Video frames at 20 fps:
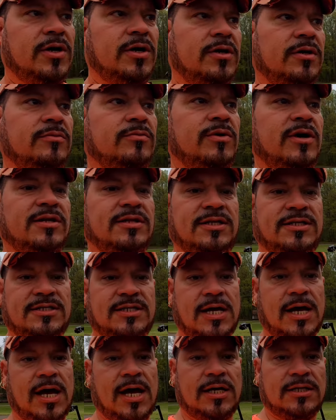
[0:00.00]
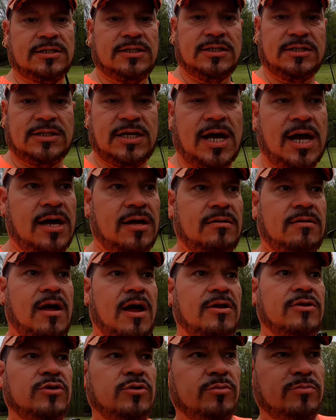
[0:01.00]
there and read the sign since I,
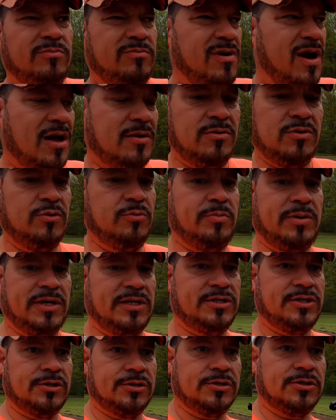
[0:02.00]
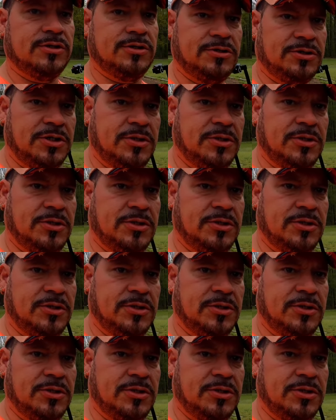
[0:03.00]
I do I do pictures.